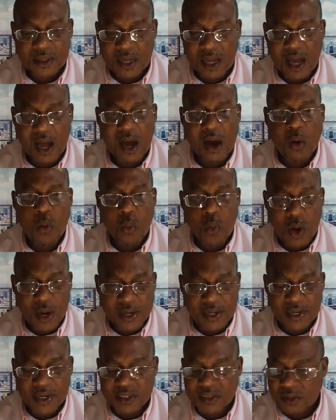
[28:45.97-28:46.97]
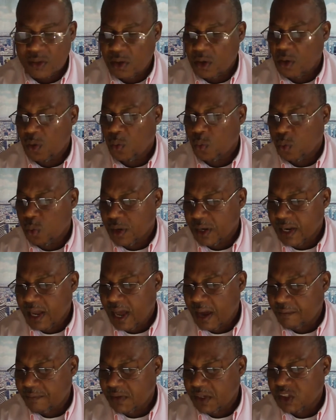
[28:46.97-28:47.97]
our oneness would
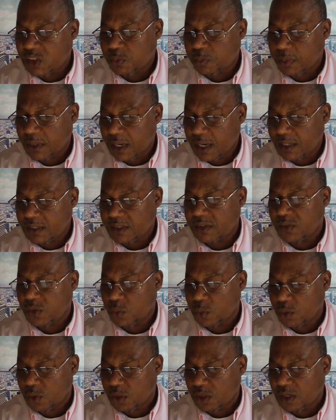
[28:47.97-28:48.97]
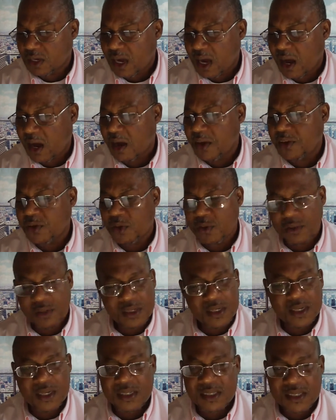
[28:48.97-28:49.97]
have displayed to the world our
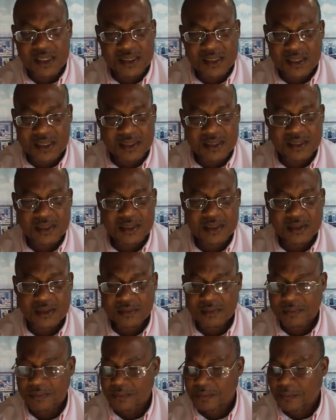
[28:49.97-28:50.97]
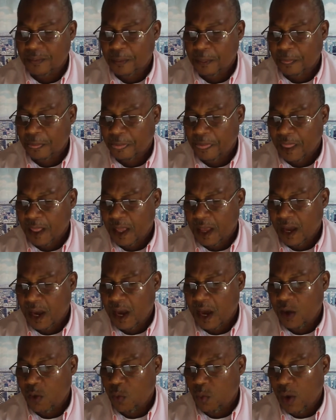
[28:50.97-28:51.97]
unity in Jesus
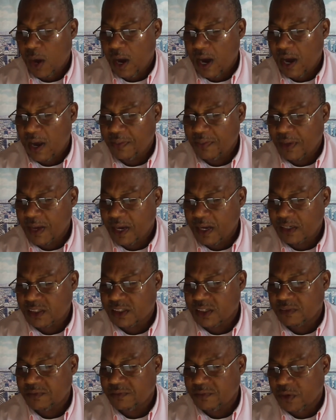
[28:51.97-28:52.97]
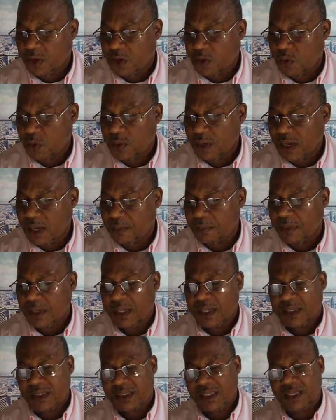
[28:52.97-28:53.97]
and why they should follow him.
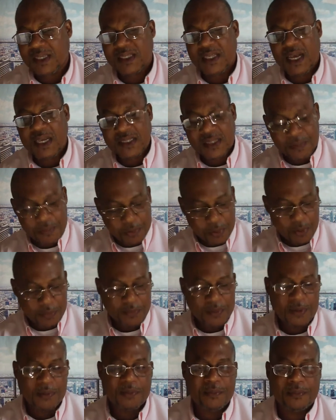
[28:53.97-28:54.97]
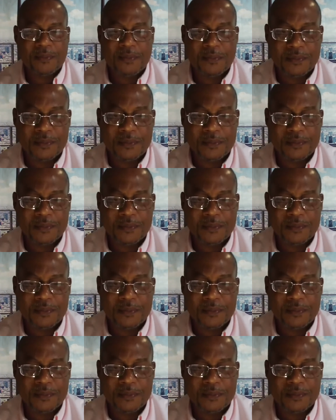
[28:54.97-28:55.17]
See, that's the problem.